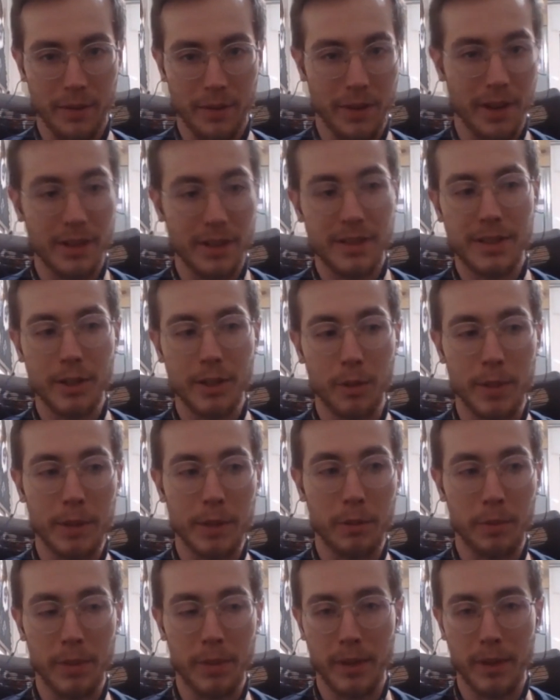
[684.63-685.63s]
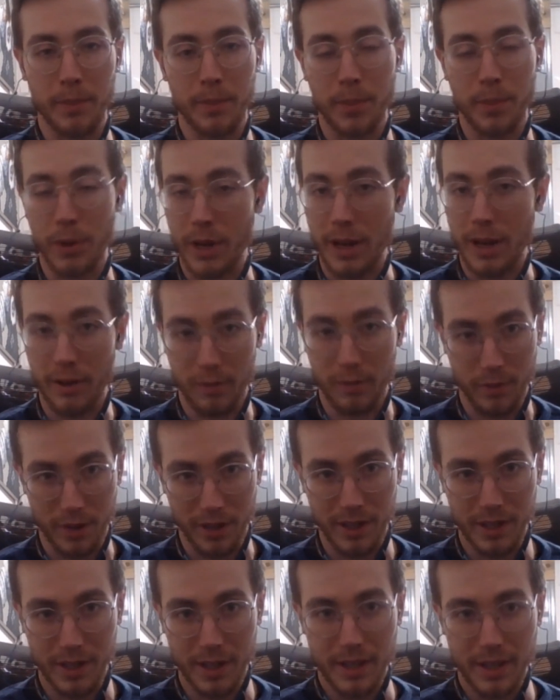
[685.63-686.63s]
Like there's still people being put
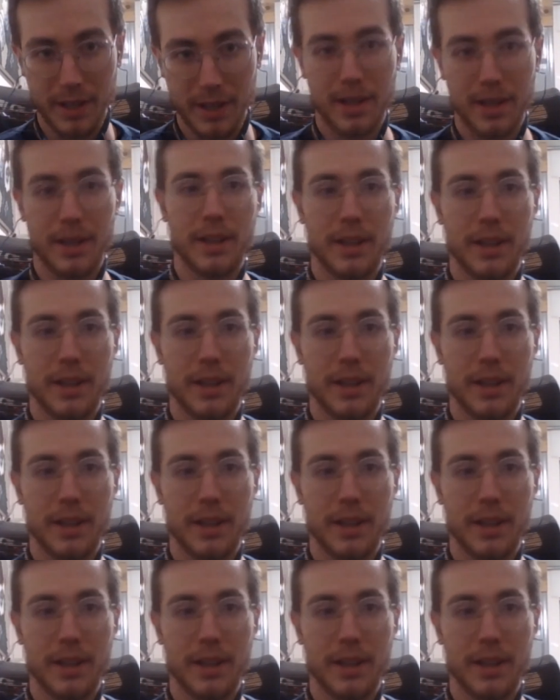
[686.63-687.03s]
out of work,